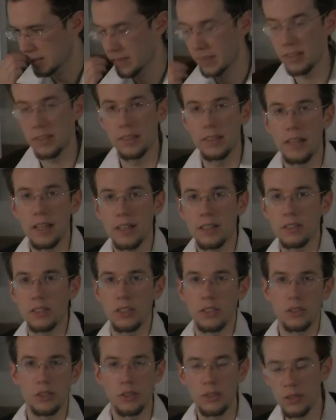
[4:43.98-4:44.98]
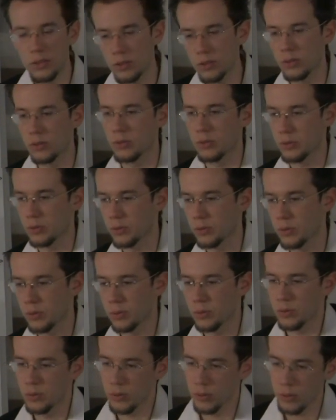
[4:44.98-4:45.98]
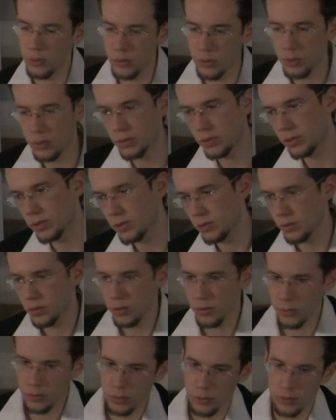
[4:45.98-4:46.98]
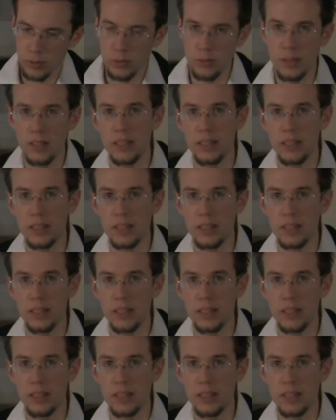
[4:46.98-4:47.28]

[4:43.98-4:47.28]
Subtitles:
near the end it's like do do do do do do do do do do,